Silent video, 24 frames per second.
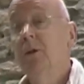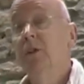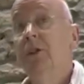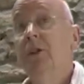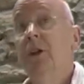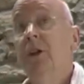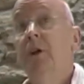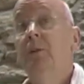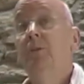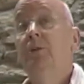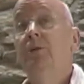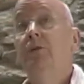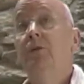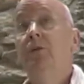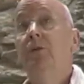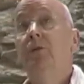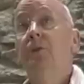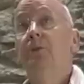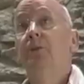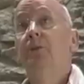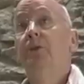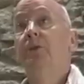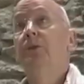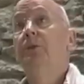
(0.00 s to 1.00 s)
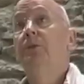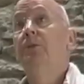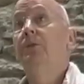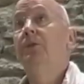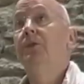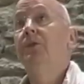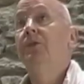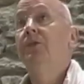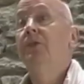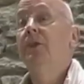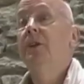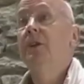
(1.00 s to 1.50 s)
Well, the night before the Buddha
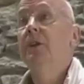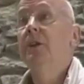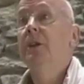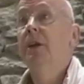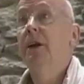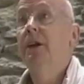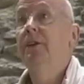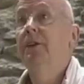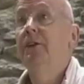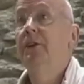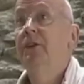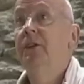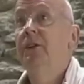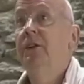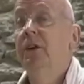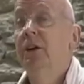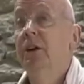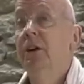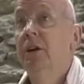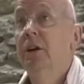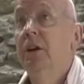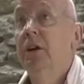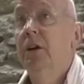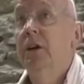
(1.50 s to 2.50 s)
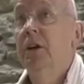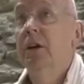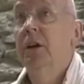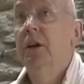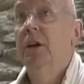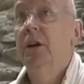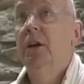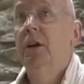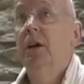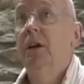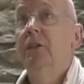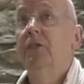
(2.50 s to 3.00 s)
was enlightened,
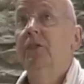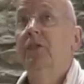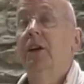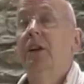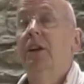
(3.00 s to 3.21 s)
he